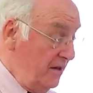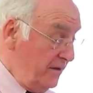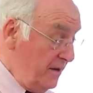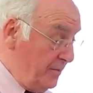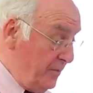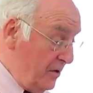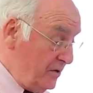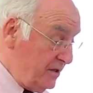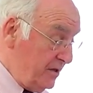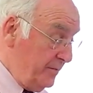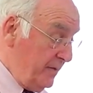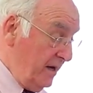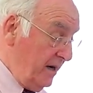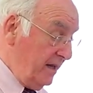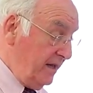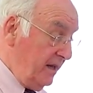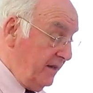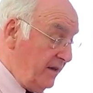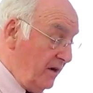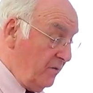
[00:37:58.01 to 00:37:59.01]
the
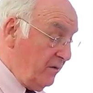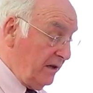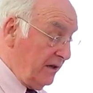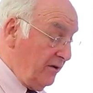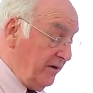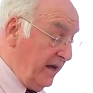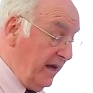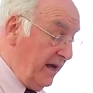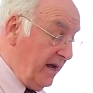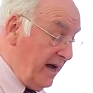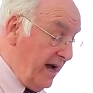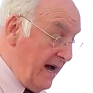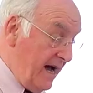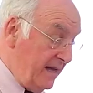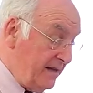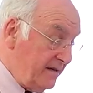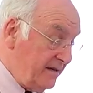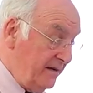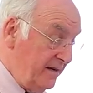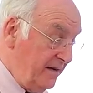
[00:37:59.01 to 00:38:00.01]
possibility that we're looking
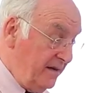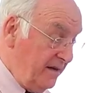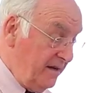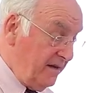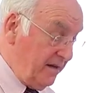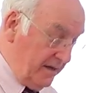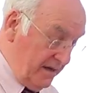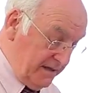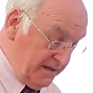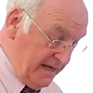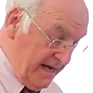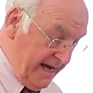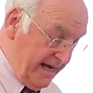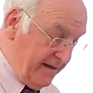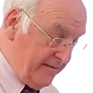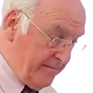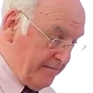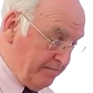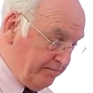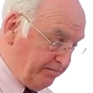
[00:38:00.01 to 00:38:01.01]
at
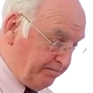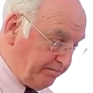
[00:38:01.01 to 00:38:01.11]
design.